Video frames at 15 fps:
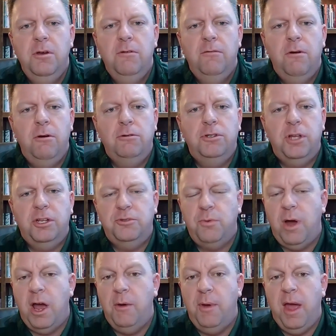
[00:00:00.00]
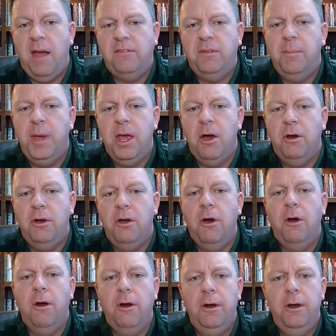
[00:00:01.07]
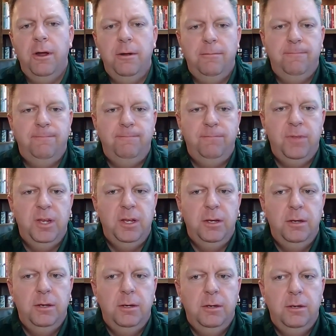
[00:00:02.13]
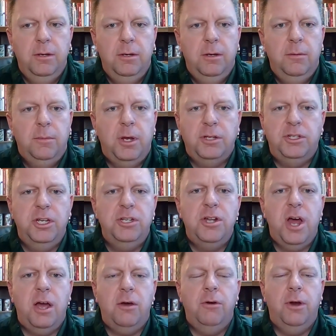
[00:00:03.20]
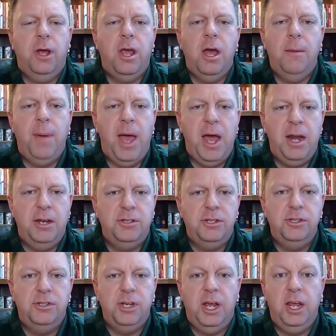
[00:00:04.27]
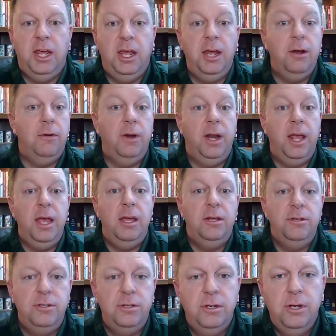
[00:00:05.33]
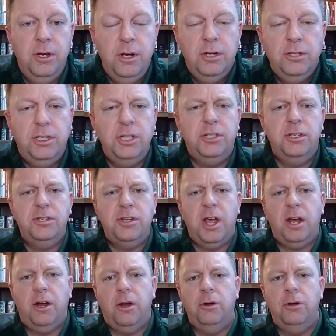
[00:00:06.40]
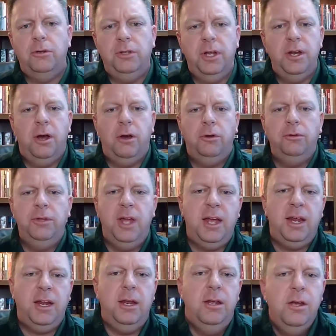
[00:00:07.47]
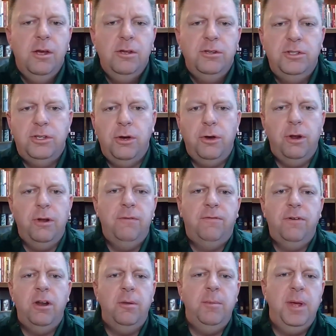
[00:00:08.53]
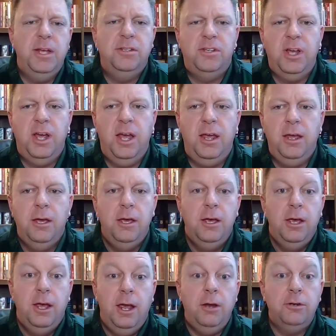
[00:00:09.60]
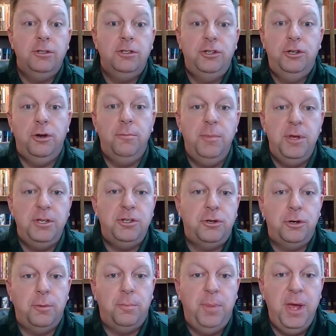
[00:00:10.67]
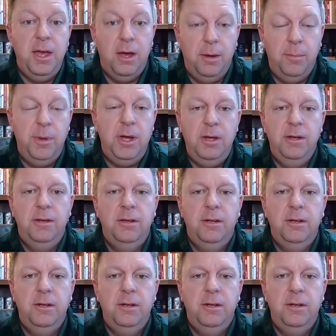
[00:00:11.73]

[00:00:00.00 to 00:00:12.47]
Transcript: Folks, that's why we have to be on guard. Because he's not going to come at us and say, here it is. Just as that girl didn't hold that soda in front of me and say, here's your Mr. Pibb.